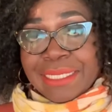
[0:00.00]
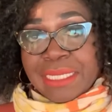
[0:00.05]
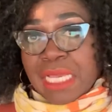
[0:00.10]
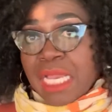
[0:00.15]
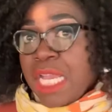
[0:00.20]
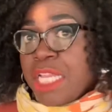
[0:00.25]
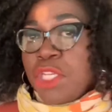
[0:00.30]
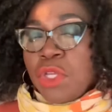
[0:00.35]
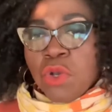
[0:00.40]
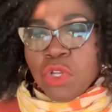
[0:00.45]

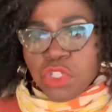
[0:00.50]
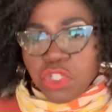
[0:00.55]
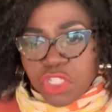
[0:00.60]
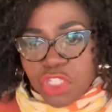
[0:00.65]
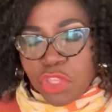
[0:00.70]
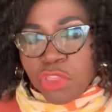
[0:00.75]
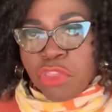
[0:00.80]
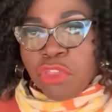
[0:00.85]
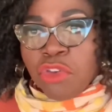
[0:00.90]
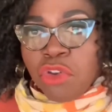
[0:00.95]
And don't
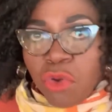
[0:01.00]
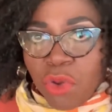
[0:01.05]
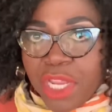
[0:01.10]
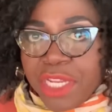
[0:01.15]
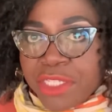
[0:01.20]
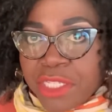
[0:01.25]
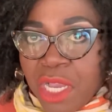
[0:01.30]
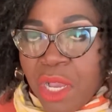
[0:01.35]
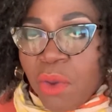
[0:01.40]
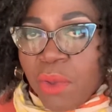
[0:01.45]
just throw it
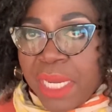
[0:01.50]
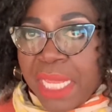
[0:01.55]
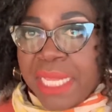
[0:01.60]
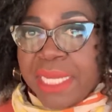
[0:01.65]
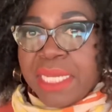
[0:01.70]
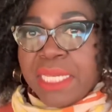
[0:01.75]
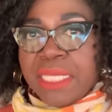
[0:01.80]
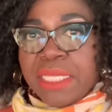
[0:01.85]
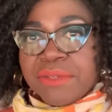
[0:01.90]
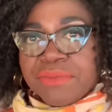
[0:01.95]
down and
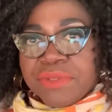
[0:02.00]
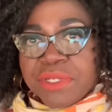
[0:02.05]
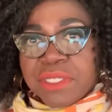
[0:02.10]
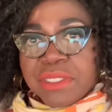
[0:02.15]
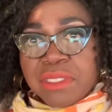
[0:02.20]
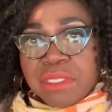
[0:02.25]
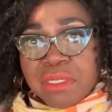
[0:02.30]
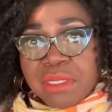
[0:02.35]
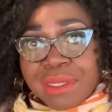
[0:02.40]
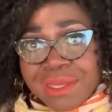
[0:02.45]
leave
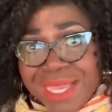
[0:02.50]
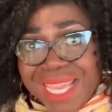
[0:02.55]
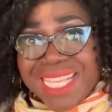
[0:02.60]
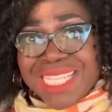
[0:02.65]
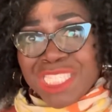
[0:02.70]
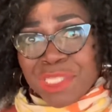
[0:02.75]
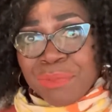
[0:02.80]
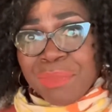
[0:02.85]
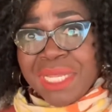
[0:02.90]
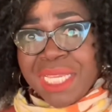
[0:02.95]
it.
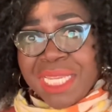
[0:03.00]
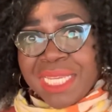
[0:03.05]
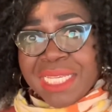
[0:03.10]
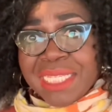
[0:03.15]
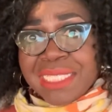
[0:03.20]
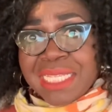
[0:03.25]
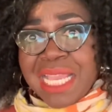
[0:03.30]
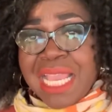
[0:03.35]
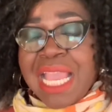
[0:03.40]
Explain it.